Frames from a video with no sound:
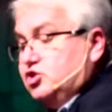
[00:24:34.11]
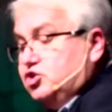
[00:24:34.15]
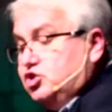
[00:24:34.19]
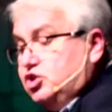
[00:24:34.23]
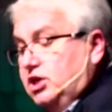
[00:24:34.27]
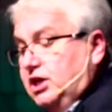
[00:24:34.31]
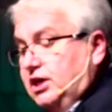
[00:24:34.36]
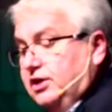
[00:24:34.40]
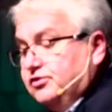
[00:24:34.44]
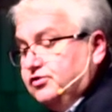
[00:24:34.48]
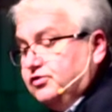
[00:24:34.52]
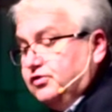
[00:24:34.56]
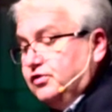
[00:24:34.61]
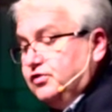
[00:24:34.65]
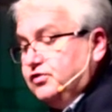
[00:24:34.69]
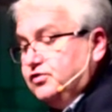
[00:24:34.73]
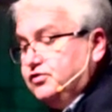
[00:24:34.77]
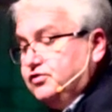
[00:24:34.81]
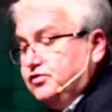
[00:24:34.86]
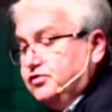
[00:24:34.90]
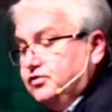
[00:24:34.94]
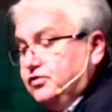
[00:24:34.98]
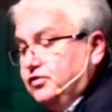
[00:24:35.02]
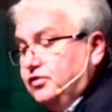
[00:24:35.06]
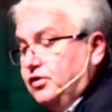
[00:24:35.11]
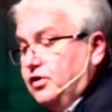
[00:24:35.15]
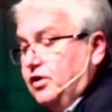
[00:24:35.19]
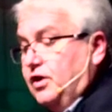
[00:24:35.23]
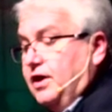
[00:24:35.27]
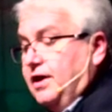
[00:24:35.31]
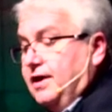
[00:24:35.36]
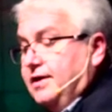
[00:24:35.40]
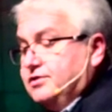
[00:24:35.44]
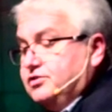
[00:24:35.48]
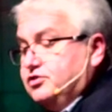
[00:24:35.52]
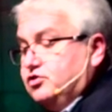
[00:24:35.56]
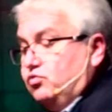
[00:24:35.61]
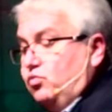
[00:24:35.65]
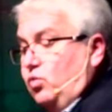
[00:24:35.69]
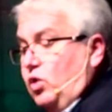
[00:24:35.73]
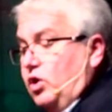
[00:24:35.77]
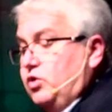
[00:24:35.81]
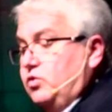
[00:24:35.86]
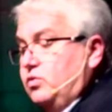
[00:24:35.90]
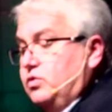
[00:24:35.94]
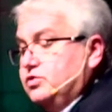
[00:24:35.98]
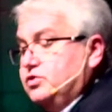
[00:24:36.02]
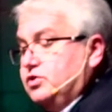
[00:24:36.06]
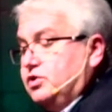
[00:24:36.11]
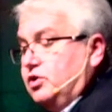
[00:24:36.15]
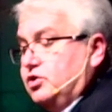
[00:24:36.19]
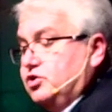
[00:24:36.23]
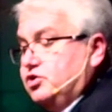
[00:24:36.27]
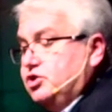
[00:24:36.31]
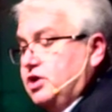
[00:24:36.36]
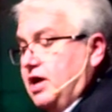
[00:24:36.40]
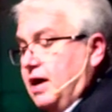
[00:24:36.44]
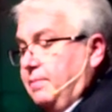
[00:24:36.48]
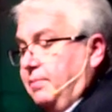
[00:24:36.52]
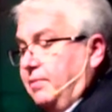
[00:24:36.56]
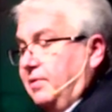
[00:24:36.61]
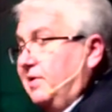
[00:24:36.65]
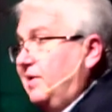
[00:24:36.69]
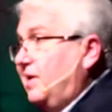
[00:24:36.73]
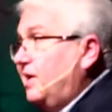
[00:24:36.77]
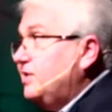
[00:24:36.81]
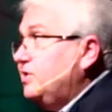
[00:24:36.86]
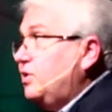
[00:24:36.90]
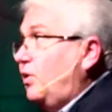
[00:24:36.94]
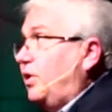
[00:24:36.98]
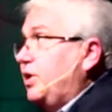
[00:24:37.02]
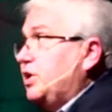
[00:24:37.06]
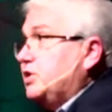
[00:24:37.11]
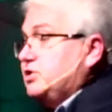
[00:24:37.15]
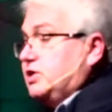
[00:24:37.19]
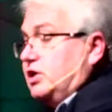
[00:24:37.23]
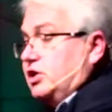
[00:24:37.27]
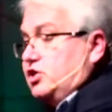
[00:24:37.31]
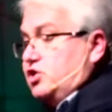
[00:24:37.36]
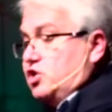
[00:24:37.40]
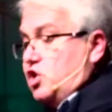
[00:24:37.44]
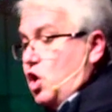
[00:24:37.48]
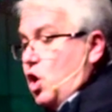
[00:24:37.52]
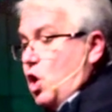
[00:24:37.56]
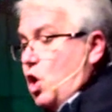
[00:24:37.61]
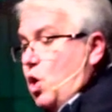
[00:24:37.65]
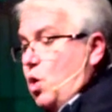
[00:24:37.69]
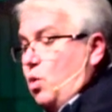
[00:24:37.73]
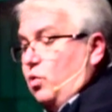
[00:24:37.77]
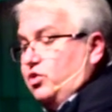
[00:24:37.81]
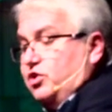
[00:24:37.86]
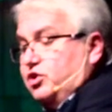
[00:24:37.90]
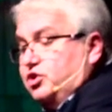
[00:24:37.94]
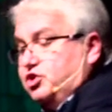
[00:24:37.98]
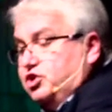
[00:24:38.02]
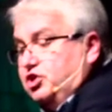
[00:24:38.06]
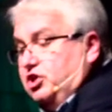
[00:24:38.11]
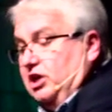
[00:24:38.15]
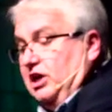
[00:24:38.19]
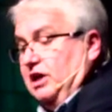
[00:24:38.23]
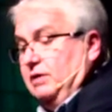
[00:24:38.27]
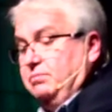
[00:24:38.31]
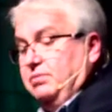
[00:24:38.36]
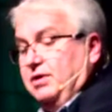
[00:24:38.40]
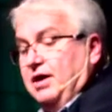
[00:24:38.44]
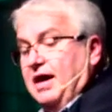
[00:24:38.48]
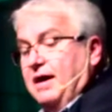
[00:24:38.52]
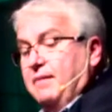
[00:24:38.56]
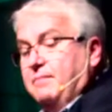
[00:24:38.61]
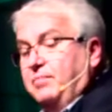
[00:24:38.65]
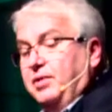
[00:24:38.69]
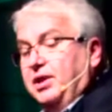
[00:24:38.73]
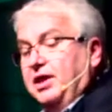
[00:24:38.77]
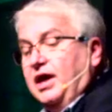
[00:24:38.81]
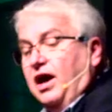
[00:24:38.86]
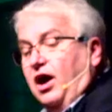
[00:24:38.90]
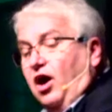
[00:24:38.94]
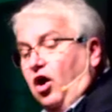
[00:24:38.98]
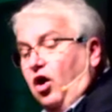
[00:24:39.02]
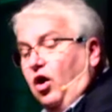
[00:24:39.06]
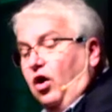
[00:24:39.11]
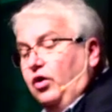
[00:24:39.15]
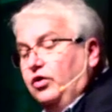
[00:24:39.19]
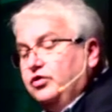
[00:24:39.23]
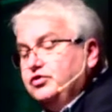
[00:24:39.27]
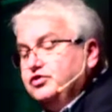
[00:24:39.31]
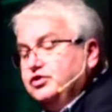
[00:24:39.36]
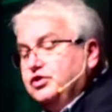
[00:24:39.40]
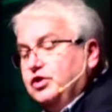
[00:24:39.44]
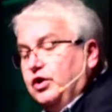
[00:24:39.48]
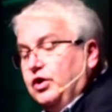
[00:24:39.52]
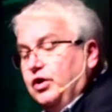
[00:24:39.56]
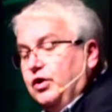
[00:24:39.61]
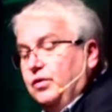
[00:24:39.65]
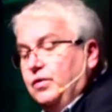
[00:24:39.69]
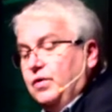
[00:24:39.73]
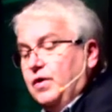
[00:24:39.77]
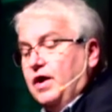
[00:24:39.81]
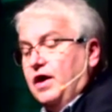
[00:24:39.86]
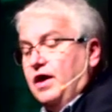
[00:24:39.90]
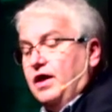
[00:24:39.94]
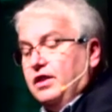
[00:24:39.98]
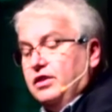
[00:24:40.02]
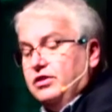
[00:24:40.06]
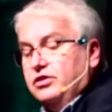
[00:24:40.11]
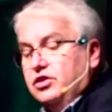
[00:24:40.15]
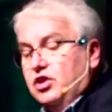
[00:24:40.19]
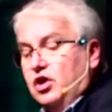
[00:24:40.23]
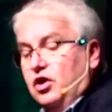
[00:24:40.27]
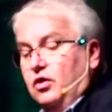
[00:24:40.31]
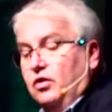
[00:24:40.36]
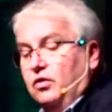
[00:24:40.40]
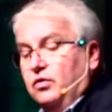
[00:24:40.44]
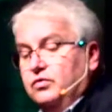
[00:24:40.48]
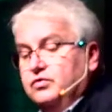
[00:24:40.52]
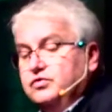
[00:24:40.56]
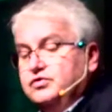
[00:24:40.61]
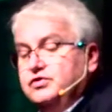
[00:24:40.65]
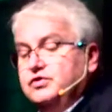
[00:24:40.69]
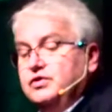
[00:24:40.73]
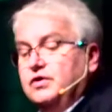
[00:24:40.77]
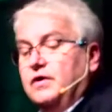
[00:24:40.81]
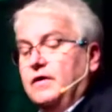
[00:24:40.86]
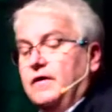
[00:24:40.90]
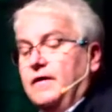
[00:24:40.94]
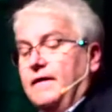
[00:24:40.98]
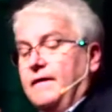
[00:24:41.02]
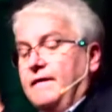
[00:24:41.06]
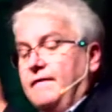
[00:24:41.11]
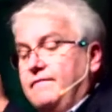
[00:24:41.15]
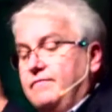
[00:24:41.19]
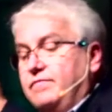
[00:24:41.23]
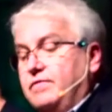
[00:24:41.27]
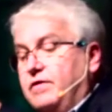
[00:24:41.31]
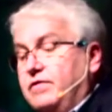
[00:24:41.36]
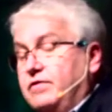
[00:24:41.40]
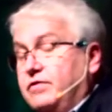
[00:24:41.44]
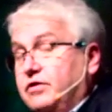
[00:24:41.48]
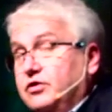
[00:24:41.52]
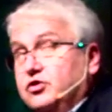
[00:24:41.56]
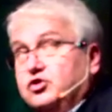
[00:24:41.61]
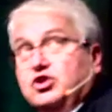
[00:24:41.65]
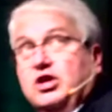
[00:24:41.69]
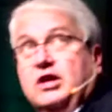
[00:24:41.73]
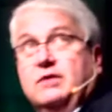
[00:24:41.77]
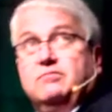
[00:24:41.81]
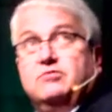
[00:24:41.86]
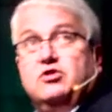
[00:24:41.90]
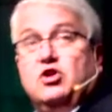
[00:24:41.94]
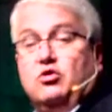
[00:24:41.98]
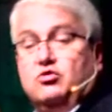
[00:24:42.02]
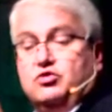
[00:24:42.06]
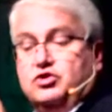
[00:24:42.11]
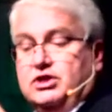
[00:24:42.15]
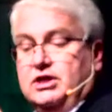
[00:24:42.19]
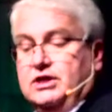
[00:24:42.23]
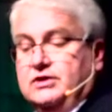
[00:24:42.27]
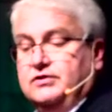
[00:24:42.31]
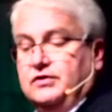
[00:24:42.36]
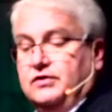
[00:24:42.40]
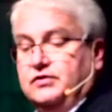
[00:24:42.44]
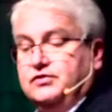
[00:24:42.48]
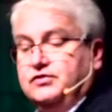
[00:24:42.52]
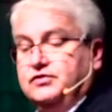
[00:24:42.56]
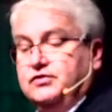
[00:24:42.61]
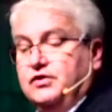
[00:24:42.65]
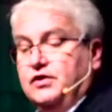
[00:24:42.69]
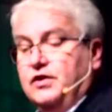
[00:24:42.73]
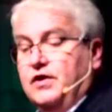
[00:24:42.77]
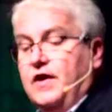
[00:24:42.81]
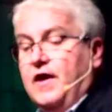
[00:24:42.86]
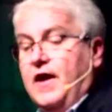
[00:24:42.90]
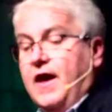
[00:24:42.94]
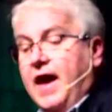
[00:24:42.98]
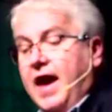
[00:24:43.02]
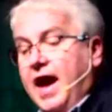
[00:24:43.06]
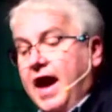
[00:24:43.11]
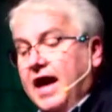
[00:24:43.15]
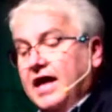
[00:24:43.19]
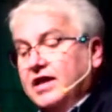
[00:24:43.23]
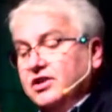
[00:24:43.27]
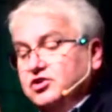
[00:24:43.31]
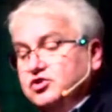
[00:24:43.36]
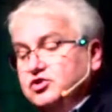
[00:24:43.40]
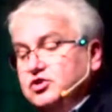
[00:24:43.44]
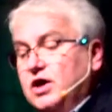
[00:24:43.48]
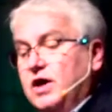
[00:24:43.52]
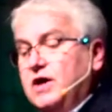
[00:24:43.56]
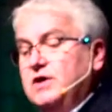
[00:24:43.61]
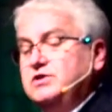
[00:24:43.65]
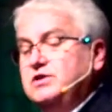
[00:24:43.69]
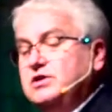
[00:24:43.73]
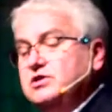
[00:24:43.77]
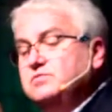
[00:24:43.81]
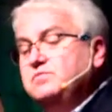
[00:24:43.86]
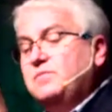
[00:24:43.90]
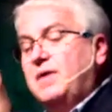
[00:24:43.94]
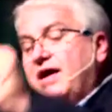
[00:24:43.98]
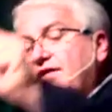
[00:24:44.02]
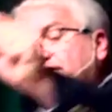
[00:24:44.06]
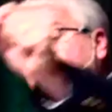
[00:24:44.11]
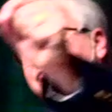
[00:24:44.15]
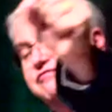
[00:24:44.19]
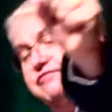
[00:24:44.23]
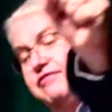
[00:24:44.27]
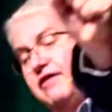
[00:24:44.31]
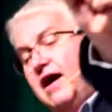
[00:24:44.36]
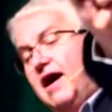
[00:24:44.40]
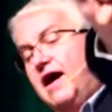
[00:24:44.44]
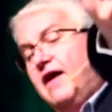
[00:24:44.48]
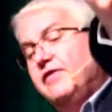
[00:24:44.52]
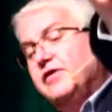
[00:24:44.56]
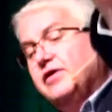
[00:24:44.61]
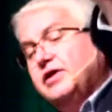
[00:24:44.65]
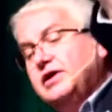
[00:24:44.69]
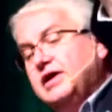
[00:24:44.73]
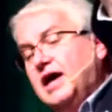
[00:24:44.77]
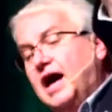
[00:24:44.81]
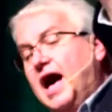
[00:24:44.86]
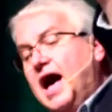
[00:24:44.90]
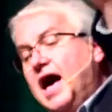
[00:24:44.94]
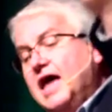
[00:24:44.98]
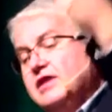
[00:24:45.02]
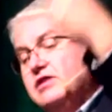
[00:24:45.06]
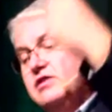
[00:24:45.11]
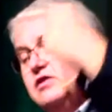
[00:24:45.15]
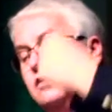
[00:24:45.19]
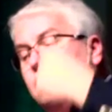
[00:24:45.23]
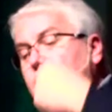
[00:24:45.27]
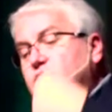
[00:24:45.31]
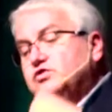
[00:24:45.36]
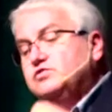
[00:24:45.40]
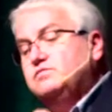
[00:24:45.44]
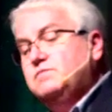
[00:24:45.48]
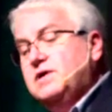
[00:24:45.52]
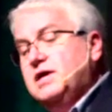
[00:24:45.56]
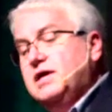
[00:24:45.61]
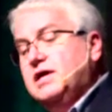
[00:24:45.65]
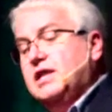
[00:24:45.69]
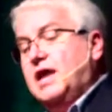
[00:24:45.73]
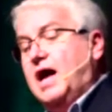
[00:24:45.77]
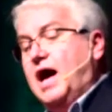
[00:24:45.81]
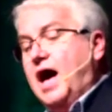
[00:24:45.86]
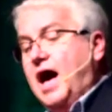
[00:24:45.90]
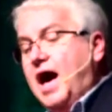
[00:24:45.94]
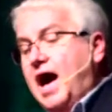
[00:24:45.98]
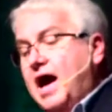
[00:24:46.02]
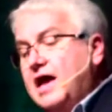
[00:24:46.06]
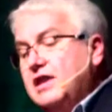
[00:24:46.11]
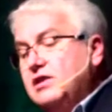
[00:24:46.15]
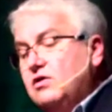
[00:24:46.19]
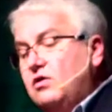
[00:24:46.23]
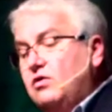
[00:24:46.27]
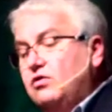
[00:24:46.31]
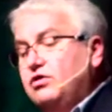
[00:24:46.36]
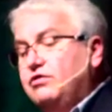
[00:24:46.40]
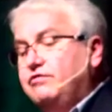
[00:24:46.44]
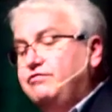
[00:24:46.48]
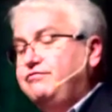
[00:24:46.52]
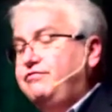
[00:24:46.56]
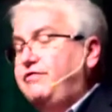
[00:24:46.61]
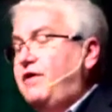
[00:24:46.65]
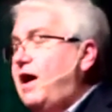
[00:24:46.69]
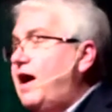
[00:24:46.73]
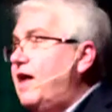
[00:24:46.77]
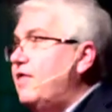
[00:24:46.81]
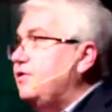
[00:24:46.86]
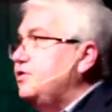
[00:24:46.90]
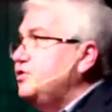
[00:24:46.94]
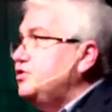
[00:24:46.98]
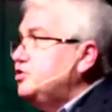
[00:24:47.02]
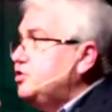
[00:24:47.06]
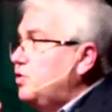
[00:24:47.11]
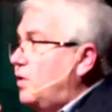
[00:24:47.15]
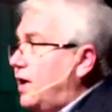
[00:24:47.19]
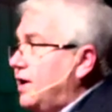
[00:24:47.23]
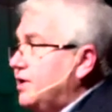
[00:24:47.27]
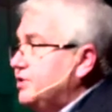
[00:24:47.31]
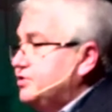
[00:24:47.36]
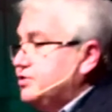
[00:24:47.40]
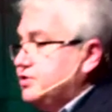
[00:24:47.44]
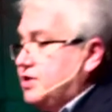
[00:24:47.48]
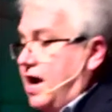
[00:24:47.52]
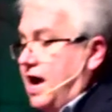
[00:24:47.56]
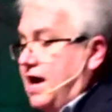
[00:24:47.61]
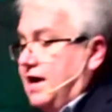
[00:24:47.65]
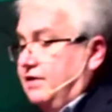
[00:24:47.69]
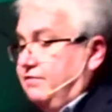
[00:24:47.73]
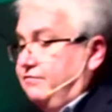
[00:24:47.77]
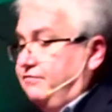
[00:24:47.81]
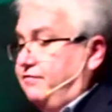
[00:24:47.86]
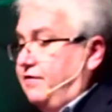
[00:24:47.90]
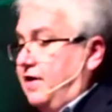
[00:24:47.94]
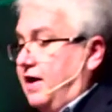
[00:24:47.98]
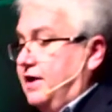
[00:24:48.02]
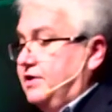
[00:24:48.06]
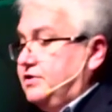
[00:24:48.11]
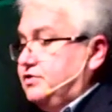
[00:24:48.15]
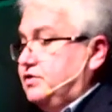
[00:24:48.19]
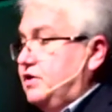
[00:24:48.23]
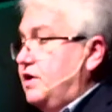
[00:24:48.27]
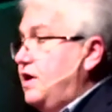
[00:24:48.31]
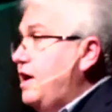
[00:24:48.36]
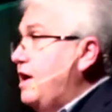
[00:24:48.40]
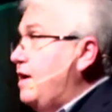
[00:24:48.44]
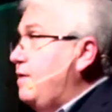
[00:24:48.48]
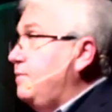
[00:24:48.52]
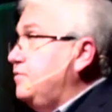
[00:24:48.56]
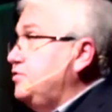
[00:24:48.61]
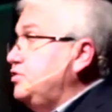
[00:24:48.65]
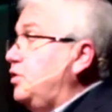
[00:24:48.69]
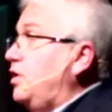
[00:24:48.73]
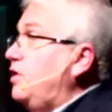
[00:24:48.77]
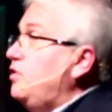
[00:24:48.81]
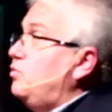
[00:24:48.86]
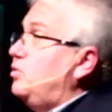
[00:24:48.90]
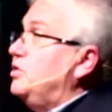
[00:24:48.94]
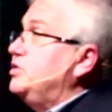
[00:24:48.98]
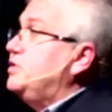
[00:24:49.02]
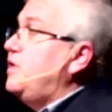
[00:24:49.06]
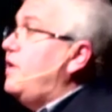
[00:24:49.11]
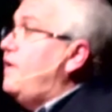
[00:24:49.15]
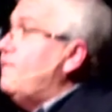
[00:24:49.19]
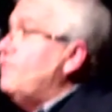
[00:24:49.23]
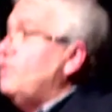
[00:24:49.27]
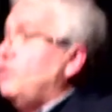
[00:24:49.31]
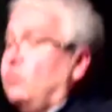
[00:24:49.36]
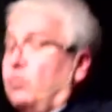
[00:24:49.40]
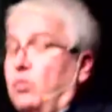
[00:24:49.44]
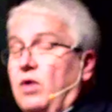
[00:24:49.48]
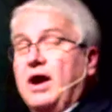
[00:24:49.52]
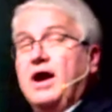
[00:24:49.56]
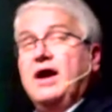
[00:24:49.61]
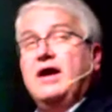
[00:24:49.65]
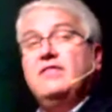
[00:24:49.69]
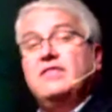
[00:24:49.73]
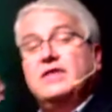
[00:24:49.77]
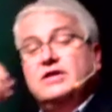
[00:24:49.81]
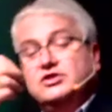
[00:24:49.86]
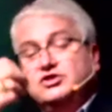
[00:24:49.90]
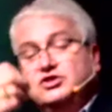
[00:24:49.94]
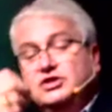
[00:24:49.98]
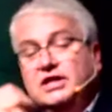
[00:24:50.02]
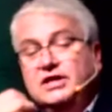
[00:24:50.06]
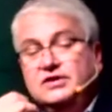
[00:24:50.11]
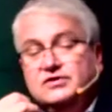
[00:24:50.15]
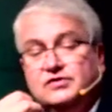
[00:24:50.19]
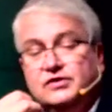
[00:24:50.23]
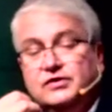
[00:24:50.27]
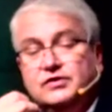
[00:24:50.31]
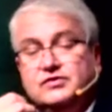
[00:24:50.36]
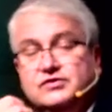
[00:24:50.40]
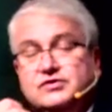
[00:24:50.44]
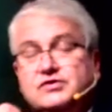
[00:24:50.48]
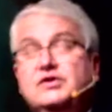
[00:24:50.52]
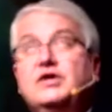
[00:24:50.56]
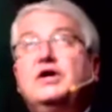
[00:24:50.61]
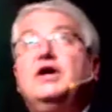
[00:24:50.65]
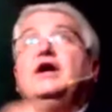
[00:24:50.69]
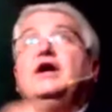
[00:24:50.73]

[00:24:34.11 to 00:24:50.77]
Jesus is the one who is the good shepherd. Not only does he know the sheep, but he also knows the sheep know Jesus. And just as my Father, God knows me, and I know the Father, so I sacrifice. So, in other words, the way that Jesus